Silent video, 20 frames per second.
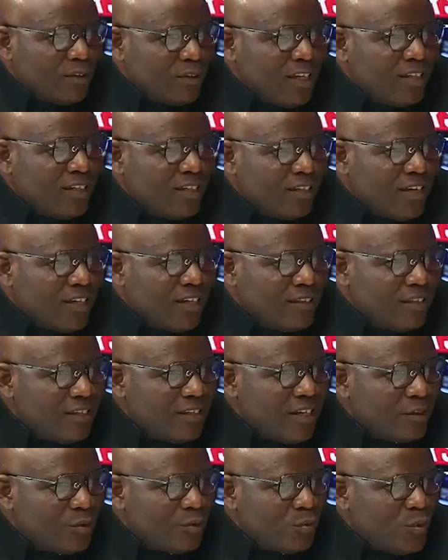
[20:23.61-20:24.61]
And I think
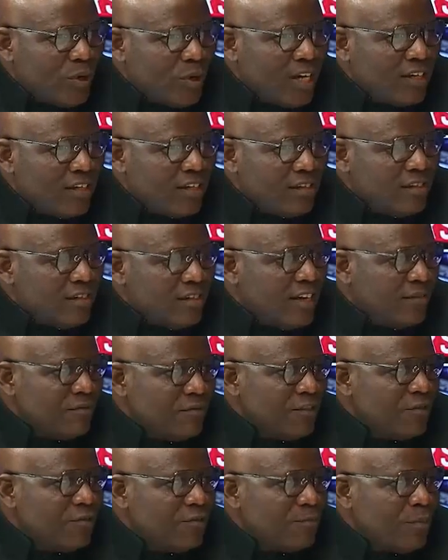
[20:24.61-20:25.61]
that's where he derived
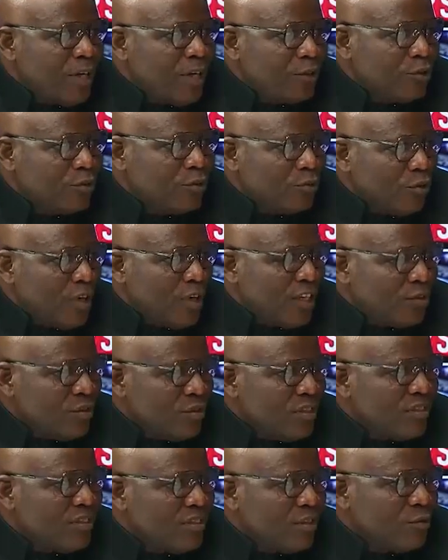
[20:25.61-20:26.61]
his passion to
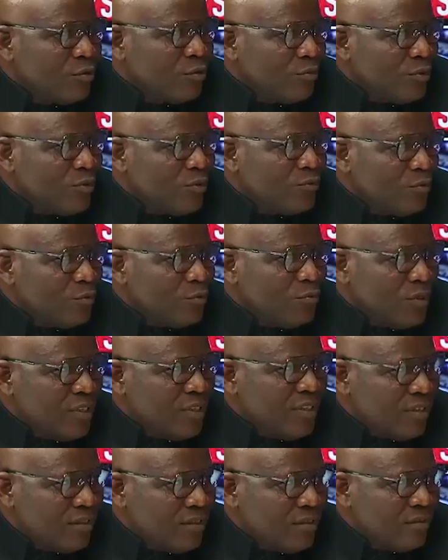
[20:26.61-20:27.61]
actually set up his food
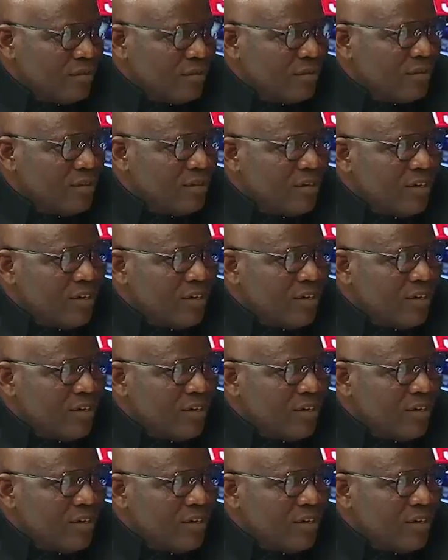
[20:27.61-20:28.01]
businesses.